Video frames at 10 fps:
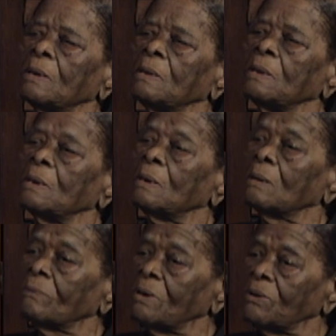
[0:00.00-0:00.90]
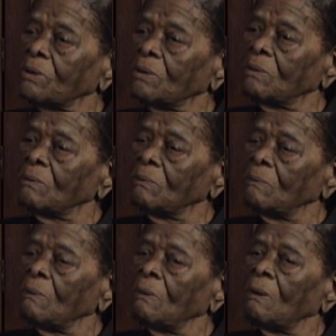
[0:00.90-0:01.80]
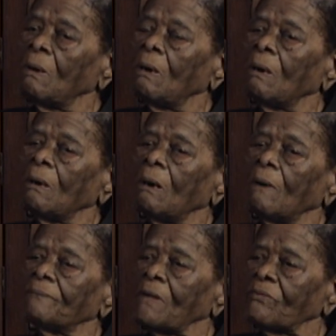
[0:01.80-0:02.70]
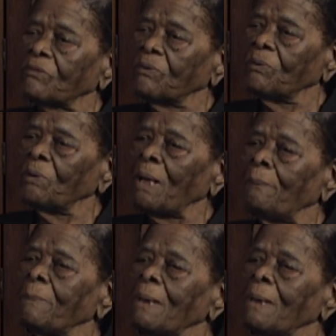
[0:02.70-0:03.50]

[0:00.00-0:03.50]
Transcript: inauguration of that school I met